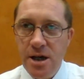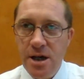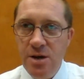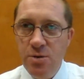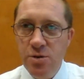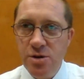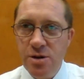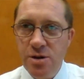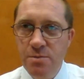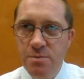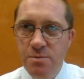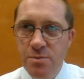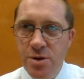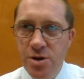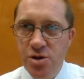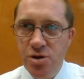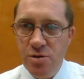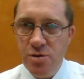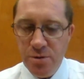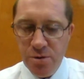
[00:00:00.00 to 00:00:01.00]
He was a
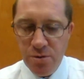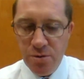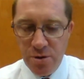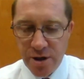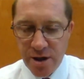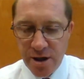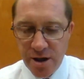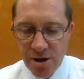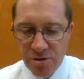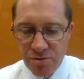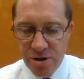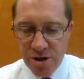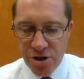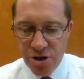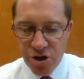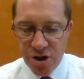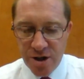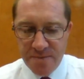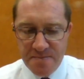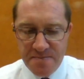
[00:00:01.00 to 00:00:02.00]
miserable-looking
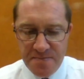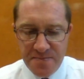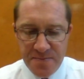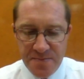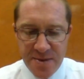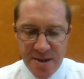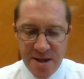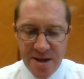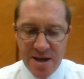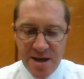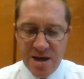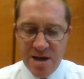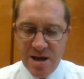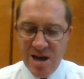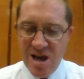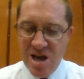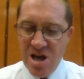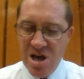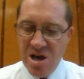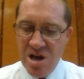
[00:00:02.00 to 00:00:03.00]
creature.
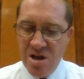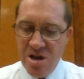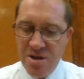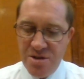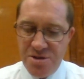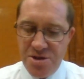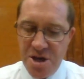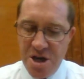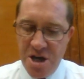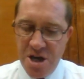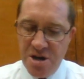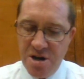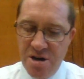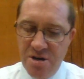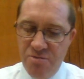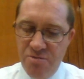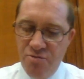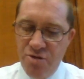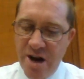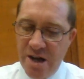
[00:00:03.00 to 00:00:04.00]
Thin
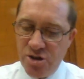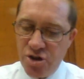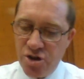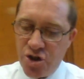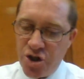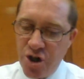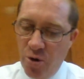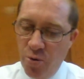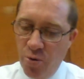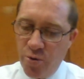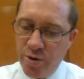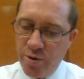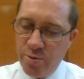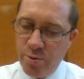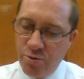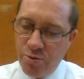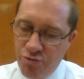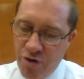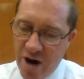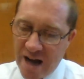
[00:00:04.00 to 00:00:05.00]
and round-shouldered,
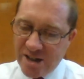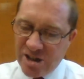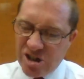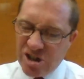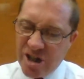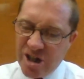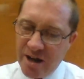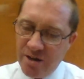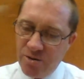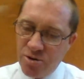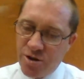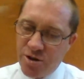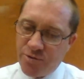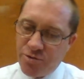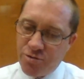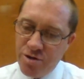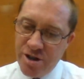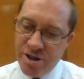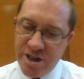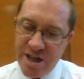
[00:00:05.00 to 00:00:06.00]
with rat's tails of
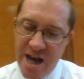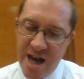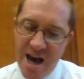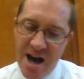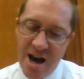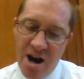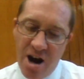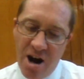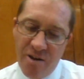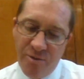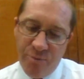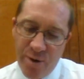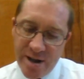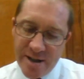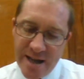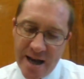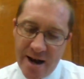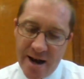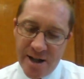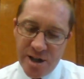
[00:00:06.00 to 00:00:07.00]
greasy hair halfway
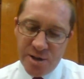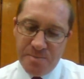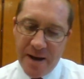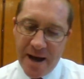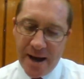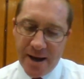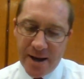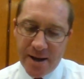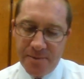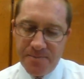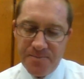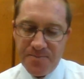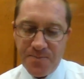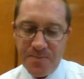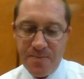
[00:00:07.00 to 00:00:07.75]
down his back.